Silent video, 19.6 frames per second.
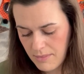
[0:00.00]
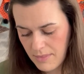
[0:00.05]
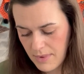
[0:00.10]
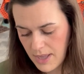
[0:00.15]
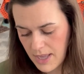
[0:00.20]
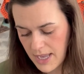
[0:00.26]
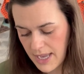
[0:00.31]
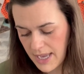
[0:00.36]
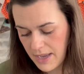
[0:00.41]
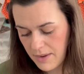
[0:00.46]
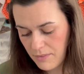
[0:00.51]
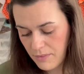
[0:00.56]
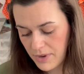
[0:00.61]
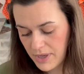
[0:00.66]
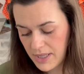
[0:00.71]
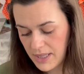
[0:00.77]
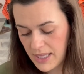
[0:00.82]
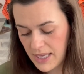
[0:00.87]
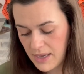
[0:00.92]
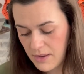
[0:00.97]
I
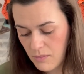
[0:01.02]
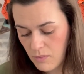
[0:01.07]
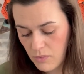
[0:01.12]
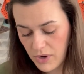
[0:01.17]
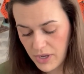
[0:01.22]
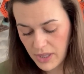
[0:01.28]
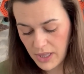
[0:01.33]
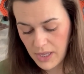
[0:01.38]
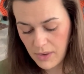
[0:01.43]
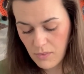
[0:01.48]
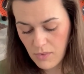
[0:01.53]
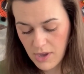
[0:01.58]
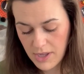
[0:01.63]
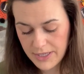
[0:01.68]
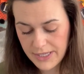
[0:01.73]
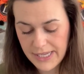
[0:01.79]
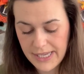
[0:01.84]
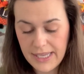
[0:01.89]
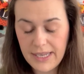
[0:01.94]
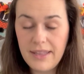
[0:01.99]
really, really
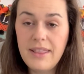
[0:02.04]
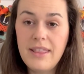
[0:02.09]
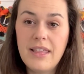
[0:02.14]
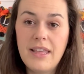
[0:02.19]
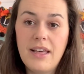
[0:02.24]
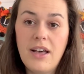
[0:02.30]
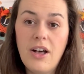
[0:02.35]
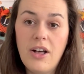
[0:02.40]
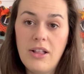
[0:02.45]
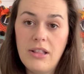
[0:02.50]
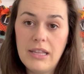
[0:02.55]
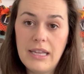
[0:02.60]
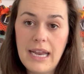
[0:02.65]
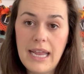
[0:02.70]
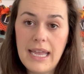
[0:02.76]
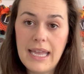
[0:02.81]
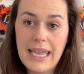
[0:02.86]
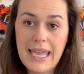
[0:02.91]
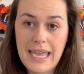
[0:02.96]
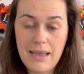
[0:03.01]
wanted the
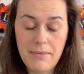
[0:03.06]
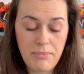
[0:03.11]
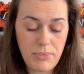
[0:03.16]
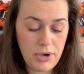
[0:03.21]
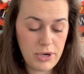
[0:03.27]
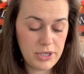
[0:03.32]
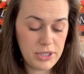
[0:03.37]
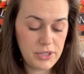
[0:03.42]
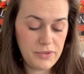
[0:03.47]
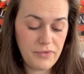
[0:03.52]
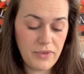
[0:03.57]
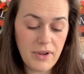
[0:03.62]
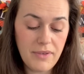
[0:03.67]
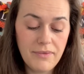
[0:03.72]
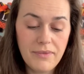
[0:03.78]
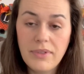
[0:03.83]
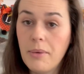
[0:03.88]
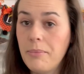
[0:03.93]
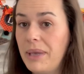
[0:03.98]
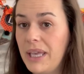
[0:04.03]
holiday campers from
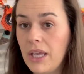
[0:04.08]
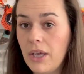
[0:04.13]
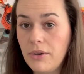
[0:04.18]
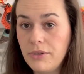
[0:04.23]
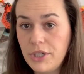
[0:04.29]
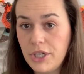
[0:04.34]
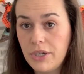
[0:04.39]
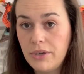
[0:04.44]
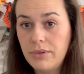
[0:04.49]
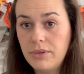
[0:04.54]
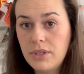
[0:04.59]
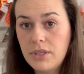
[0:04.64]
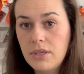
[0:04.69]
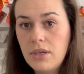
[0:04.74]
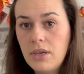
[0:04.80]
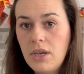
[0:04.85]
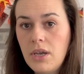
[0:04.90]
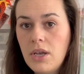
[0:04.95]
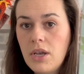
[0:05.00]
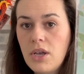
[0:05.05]
Flamingo Toes.
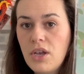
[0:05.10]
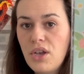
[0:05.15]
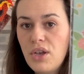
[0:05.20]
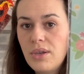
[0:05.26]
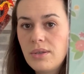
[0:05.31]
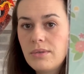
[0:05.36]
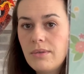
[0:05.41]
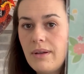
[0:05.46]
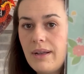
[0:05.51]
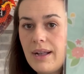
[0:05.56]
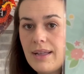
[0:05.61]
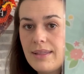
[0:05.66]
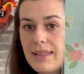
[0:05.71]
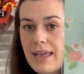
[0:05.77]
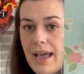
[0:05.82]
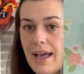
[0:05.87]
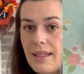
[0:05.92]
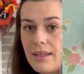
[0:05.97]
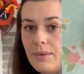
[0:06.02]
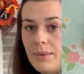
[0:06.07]
So I got the
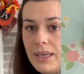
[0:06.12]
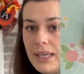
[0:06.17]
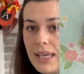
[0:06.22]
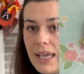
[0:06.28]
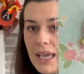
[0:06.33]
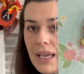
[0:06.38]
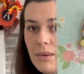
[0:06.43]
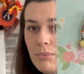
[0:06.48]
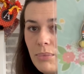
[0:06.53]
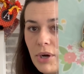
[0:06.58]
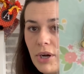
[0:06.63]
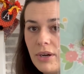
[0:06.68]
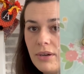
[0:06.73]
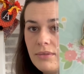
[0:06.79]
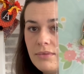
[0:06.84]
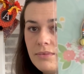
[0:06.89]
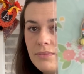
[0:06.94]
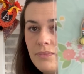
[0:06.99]
Halloween camper.